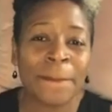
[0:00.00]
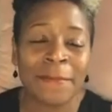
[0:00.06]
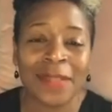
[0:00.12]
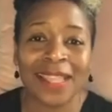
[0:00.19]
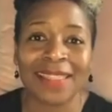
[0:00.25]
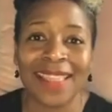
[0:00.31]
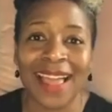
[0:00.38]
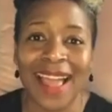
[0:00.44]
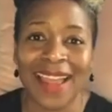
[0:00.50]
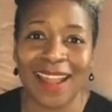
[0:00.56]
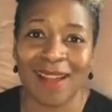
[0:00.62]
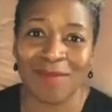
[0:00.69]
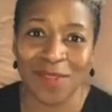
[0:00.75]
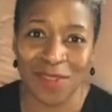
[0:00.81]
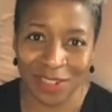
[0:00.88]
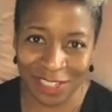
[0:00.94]
that
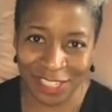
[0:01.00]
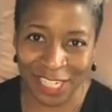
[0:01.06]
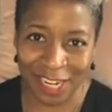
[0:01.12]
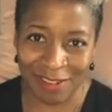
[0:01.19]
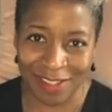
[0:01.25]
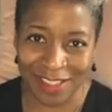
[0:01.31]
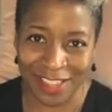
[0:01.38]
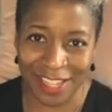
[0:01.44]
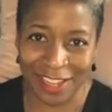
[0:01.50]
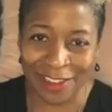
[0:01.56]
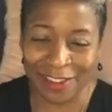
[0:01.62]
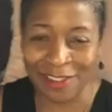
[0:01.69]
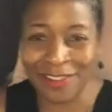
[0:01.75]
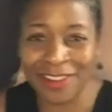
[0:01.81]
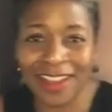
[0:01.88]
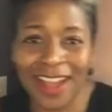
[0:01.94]
I'm going to share with
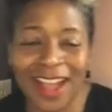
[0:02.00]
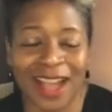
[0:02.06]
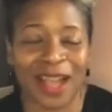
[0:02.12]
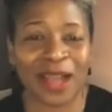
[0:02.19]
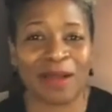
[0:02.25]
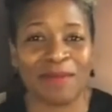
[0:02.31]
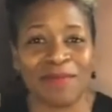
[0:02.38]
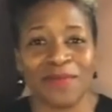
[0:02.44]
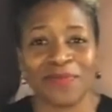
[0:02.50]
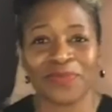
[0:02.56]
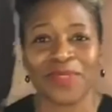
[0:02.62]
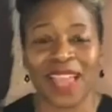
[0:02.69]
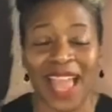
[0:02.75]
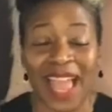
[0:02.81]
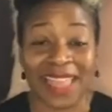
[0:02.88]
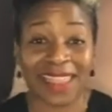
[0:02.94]
you
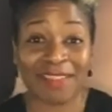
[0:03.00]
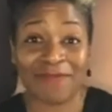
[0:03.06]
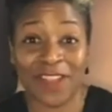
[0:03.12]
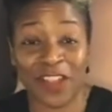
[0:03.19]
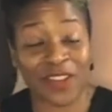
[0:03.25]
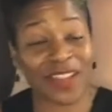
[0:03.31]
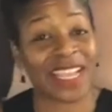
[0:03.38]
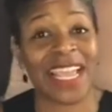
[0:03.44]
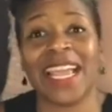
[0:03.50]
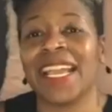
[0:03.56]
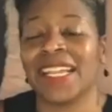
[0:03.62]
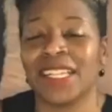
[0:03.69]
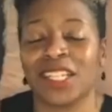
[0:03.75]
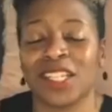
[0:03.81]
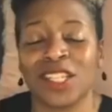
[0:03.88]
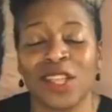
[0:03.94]
at the very
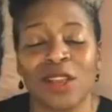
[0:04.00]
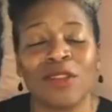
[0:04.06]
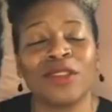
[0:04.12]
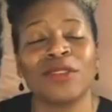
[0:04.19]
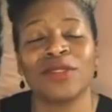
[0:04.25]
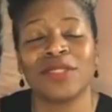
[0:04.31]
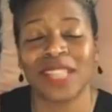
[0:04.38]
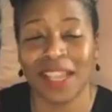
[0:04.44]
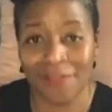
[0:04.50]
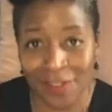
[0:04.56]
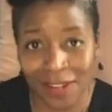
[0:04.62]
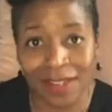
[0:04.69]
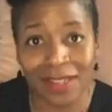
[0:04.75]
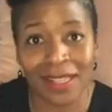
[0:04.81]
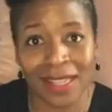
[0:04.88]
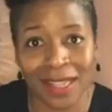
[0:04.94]
end. So you
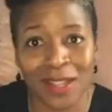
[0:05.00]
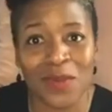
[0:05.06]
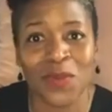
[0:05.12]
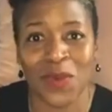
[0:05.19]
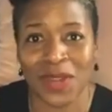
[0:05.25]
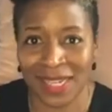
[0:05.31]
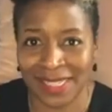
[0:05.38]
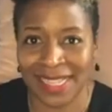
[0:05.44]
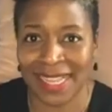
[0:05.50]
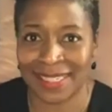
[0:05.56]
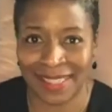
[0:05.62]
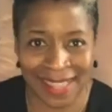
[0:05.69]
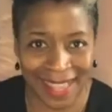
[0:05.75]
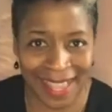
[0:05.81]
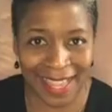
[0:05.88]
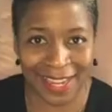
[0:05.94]
definitely want to stay to
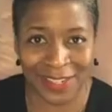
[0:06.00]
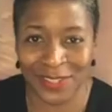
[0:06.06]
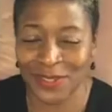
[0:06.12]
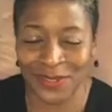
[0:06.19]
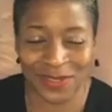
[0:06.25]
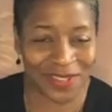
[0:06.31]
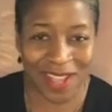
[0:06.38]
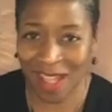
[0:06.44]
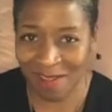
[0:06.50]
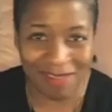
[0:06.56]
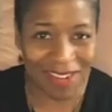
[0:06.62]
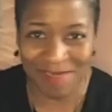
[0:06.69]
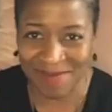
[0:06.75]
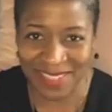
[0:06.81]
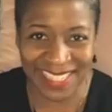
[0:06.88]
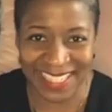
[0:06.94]
the end. You do not want
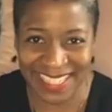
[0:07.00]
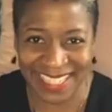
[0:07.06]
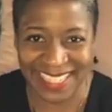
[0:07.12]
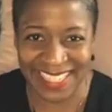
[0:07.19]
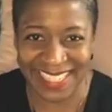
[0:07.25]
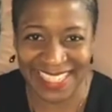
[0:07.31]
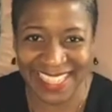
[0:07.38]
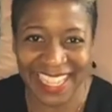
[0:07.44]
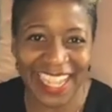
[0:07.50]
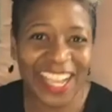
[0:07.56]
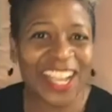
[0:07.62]
to miss this.